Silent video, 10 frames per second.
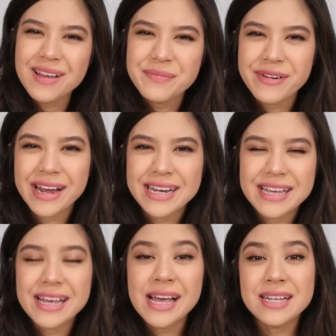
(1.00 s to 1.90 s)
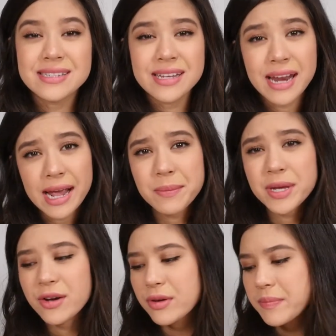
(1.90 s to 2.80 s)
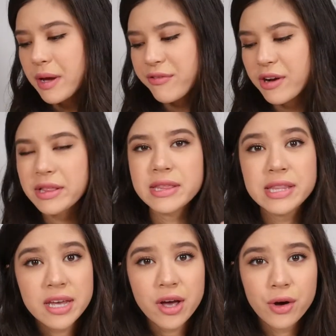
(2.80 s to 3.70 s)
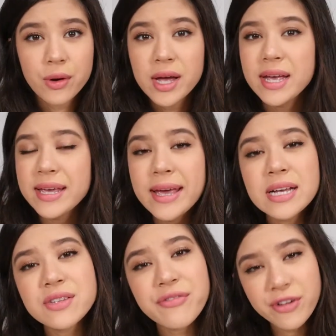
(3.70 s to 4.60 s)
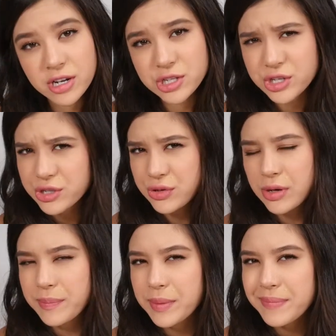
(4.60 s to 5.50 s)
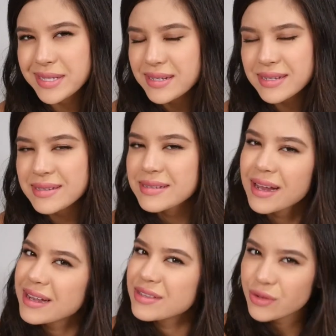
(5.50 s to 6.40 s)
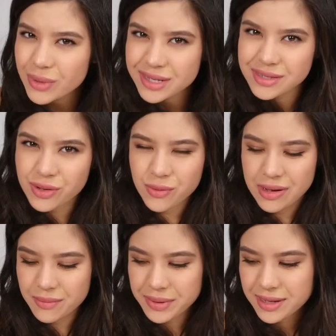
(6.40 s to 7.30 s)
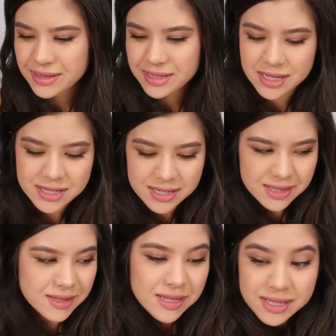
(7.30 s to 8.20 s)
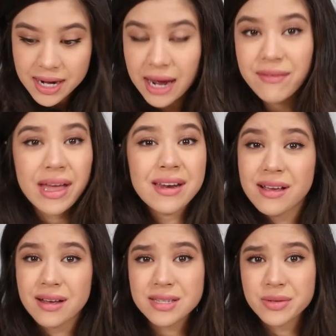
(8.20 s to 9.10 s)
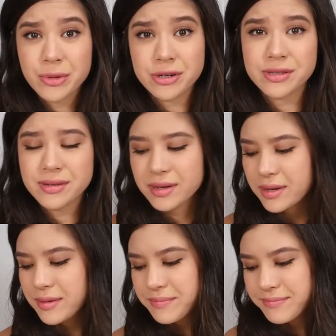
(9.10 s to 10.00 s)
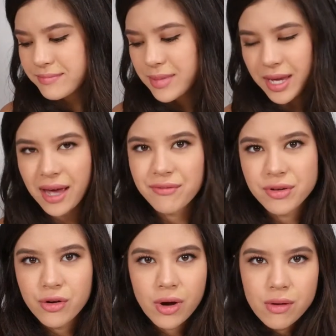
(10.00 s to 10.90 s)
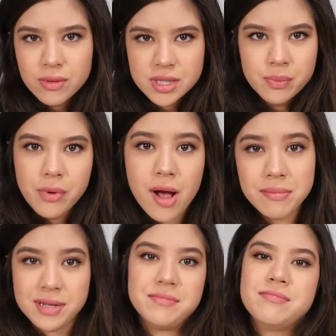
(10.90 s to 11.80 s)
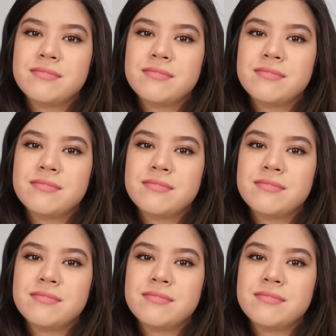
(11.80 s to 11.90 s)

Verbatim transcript: I'm Brandy. Today I'm here with my friend Theo. He has a furniture store, but business is not doing so well because he just doesn't have any customers. He can't figure out what's the problem.